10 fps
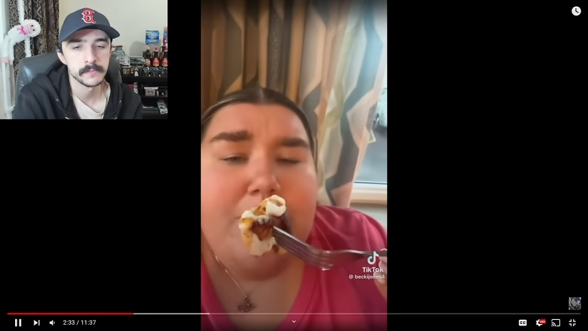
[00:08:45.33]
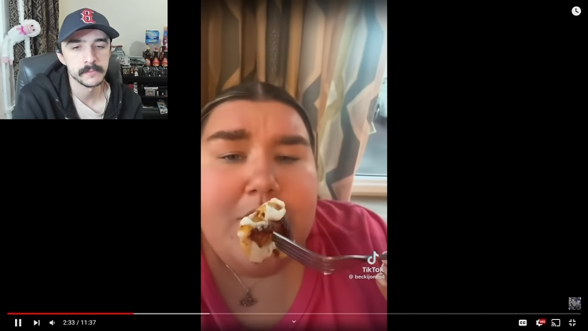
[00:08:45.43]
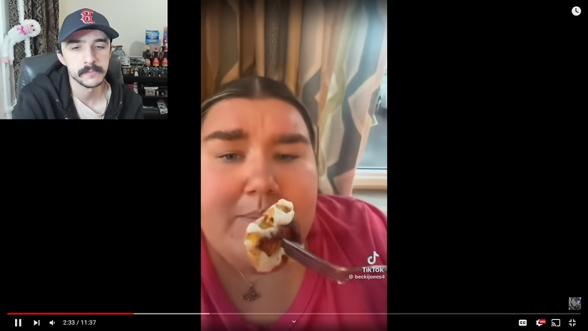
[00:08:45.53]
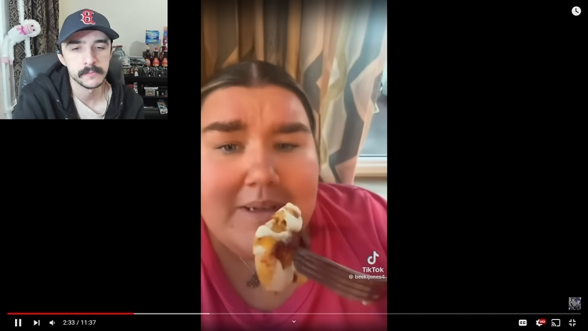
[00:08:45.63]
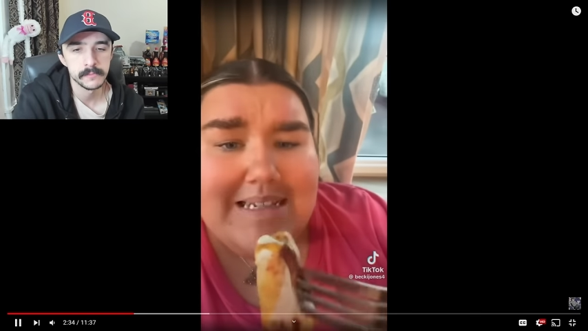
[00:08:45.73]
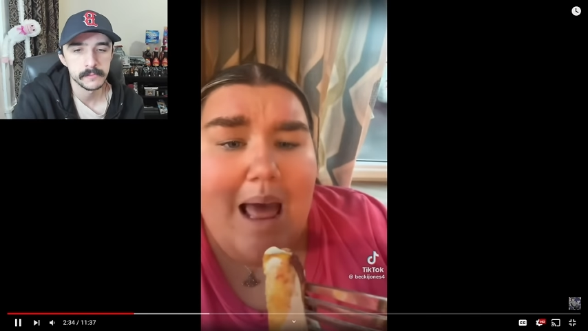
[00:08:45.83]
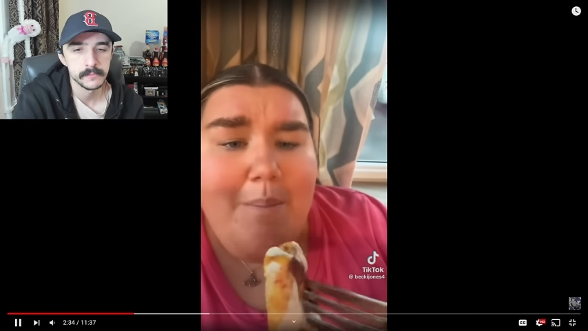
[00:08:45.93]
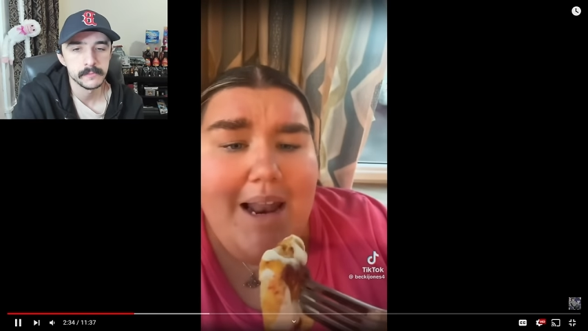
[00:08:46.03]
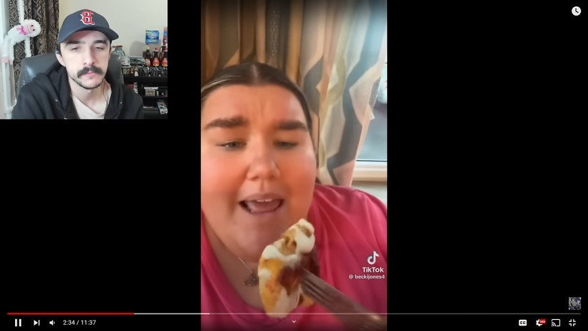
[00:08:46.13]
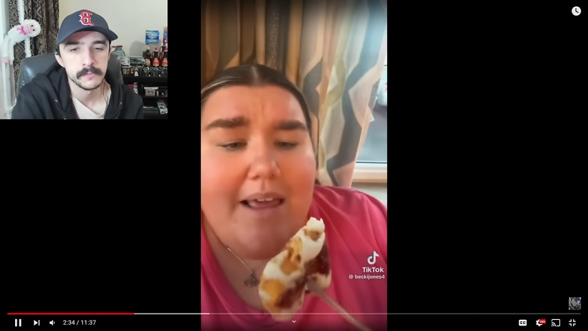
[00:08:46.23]
Speaker 1: it smells
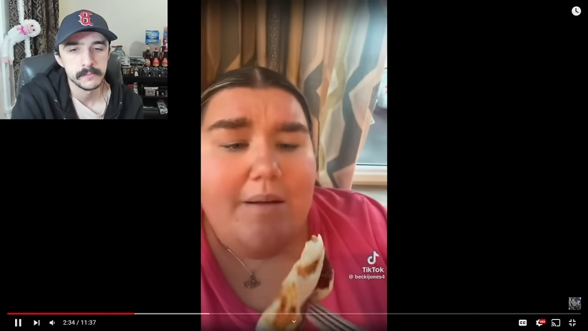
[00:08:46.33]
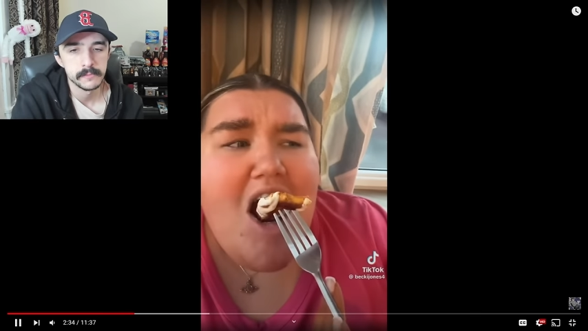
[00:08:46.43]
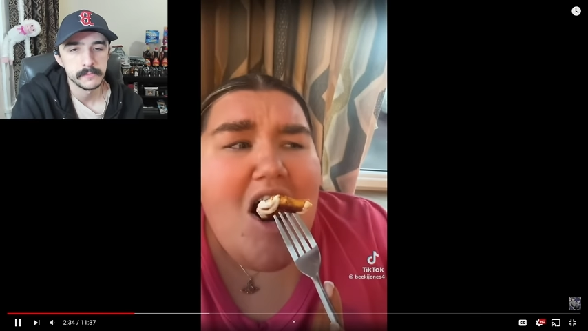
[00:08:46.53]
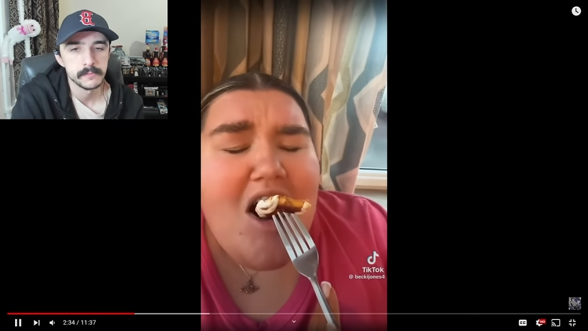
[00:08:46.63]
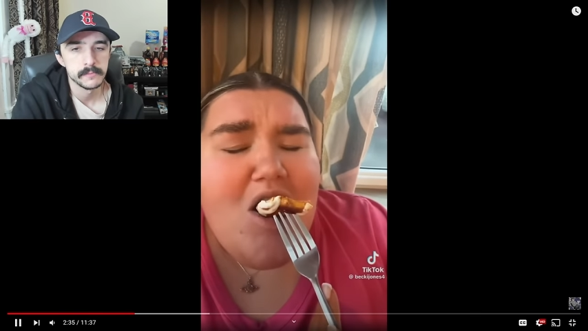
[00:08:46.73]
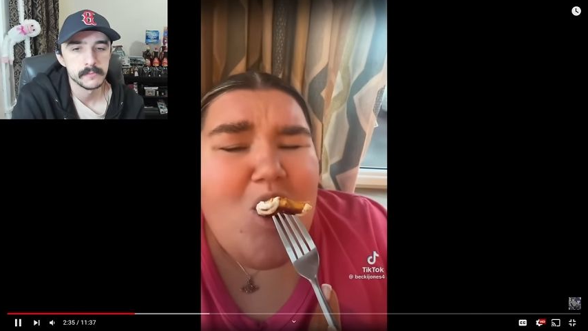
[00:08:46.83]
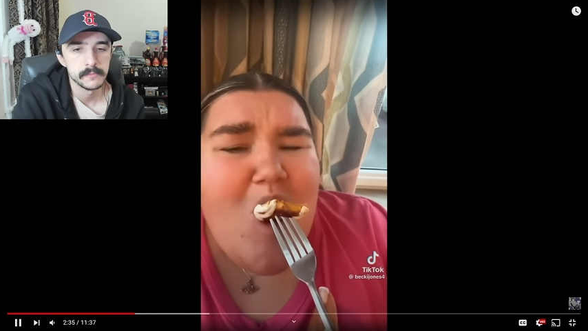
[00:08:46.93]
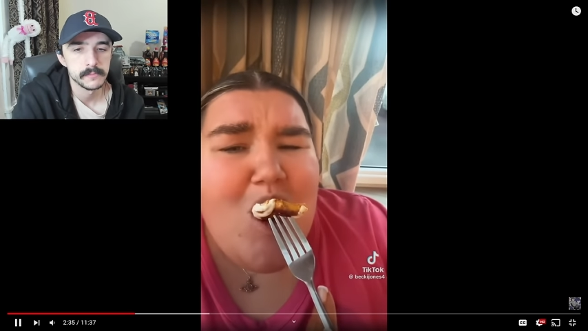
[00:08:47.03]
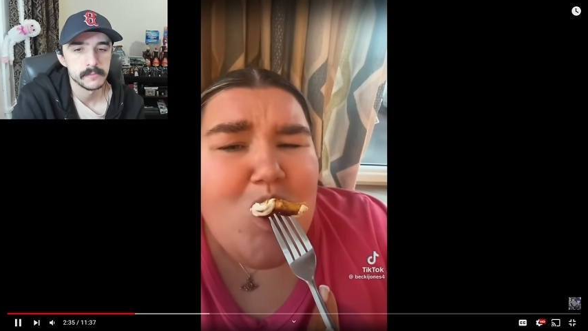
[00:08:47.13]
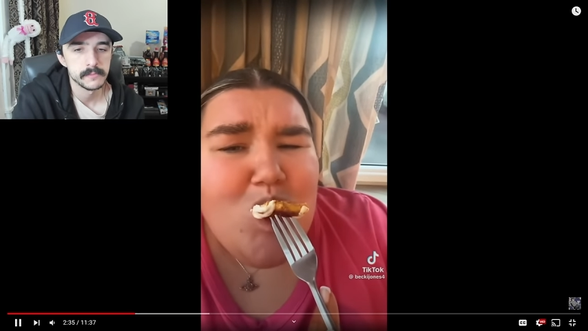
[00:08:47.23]
lemony.
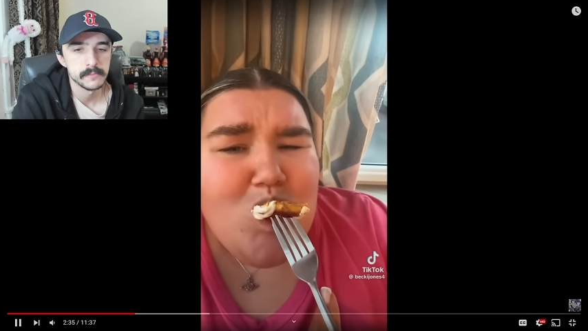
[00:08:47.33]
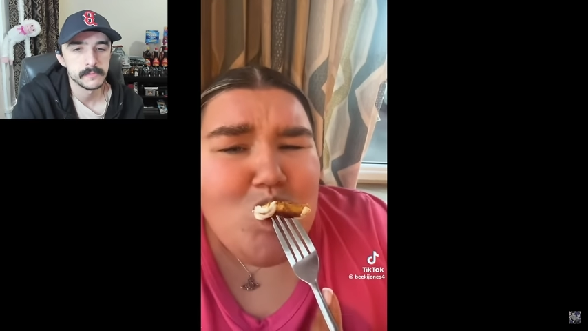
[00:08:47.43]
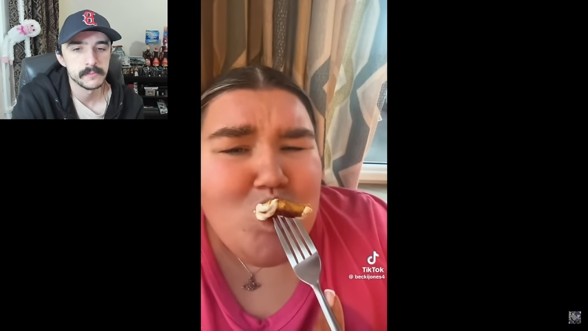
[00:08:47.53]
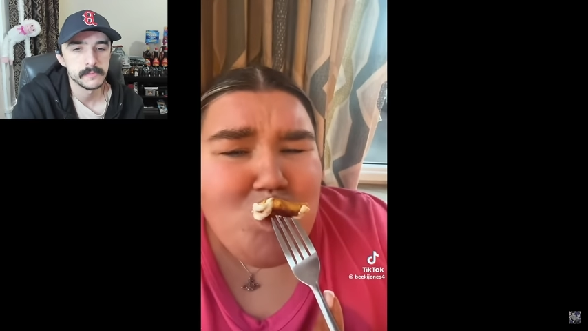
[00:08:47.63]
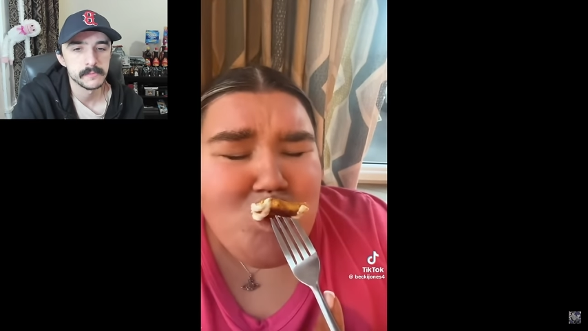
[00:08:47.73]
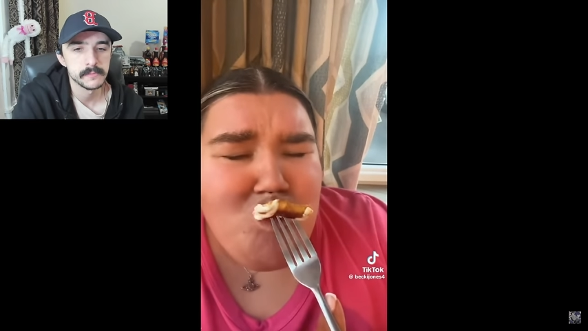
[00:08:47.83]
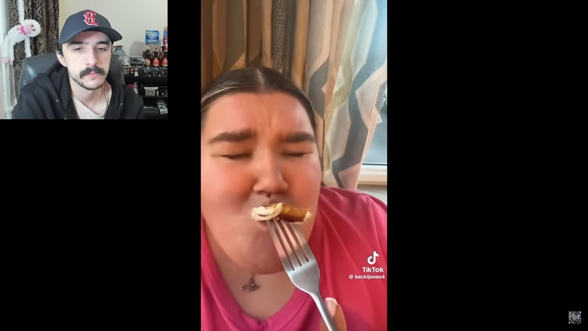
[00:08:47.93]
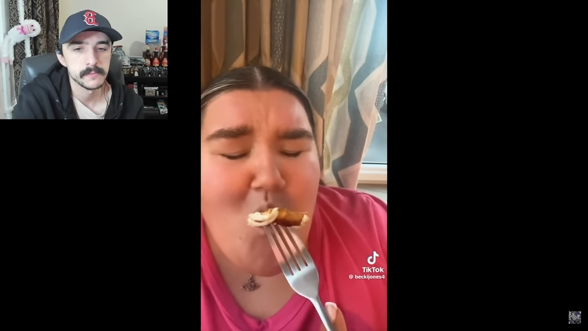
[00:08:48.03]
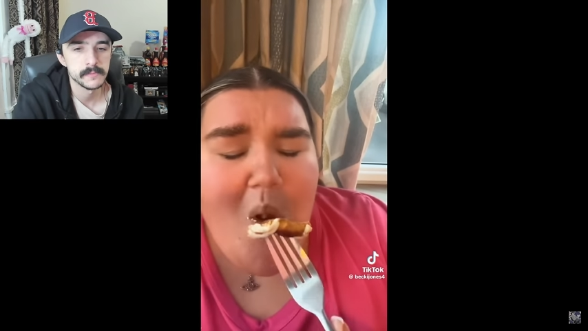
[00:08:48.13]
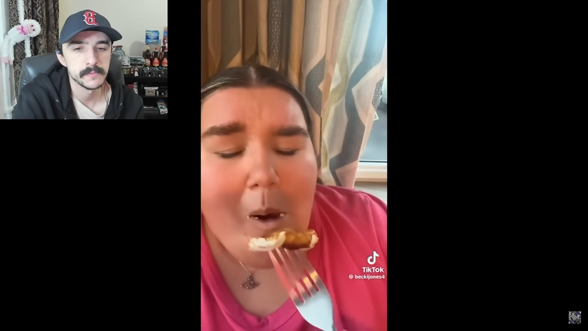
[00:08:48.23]
Got
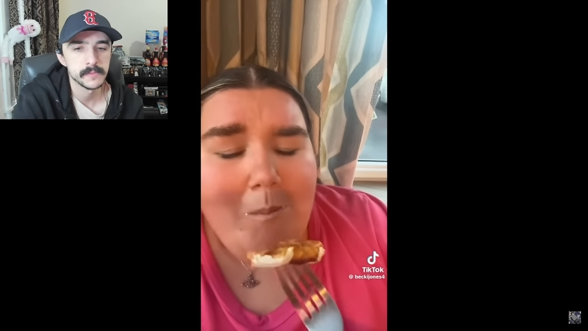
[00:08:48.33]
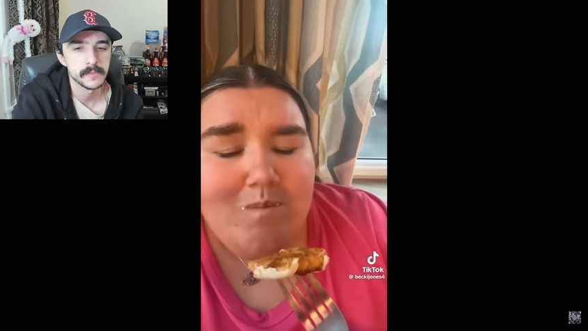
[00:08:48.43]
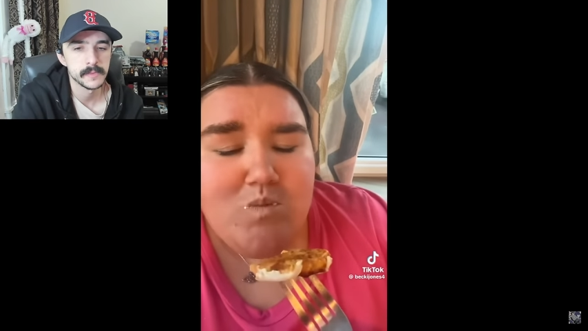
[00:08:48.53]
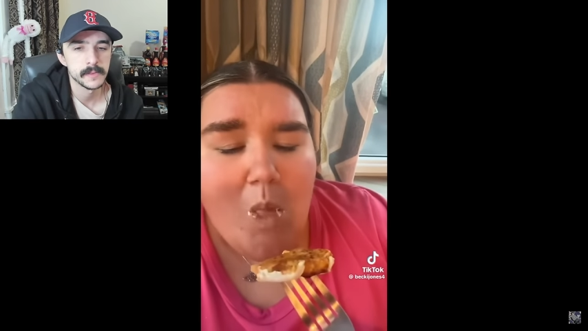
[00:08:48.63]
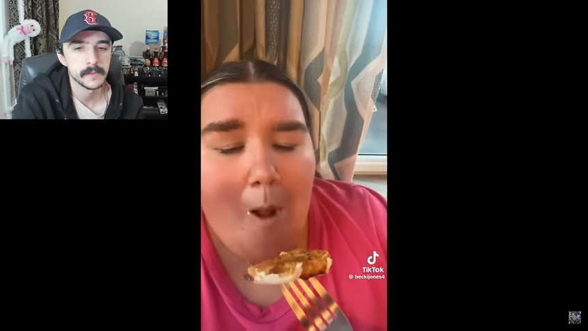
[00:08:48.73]
pepperoni on the top.